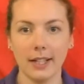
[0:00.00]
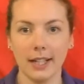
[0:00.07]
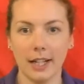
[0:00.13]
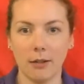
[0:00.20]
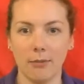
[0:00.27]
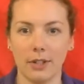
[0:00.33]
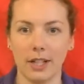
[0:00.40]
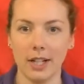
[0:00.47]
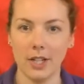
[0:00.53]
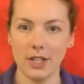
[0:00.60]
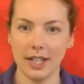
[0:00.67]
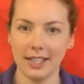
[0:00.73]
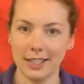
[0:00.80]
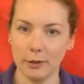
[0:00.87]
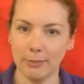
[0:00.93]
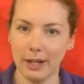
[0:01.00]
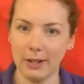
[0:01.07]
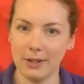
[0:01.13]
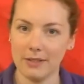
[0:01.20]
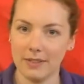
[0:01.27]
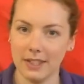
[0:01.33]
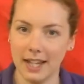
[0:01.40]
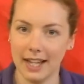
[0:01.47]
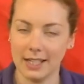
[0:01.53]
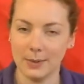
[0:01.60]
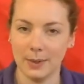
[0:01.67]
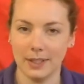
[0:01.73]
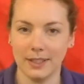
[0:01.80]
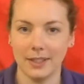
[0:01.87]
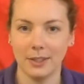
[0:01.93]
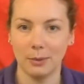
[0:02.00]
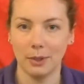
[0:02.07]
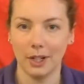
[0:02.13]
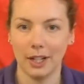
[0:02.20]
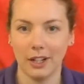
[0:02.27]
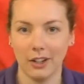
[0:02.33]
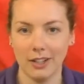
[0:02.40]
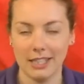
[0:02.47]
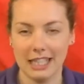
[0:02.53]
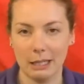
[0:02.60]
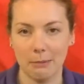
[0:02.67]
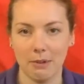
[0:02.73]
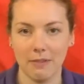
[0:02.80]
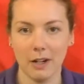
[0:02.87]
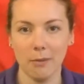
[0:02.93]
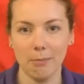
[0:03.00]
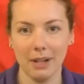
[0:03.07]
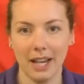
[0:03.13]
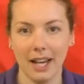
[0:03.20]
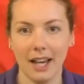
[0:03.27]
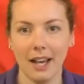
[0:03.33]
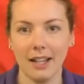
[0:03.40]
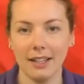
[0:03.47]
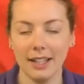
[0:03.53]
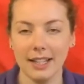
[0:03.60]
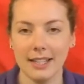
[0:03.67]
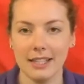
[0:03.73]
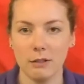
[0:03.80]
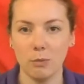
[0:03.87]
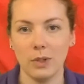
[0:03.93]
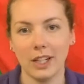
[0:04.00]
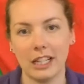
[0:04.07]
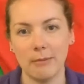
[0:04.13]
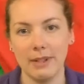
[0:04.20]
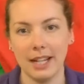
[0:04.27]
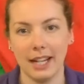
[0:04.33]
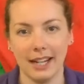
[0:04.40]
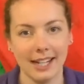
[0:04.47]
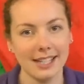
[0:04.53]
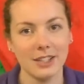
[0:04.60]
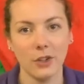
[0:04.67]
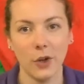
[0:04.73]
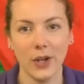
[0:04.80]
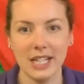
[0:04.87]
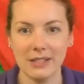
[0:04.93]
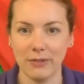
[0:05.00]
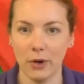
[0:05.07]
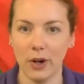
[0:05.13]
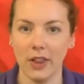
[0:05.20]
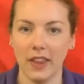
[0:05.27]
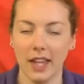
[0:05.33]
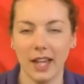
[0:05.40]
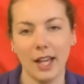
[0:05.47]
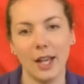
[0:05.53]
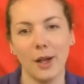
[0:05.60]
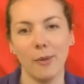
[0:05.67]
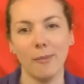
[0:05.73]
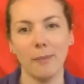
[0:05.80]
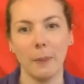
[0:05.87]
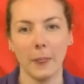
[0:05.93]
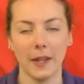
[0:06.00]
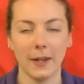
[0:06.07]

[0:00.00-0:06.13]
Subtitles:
And we're going to do a little bounce for the next one, working on some of our balance, and we're going to make a nice noise for them.